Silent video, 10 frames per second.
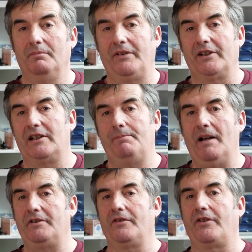basically
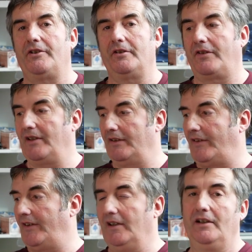part of the stocks
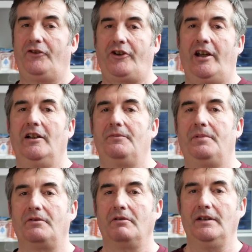that they shared
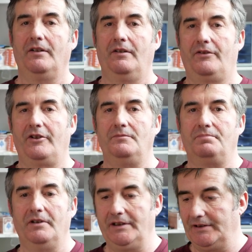between the
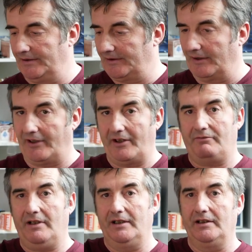employees, so
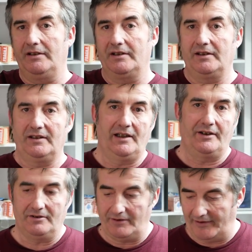that's why he
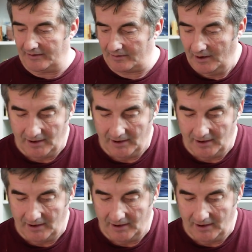had all that.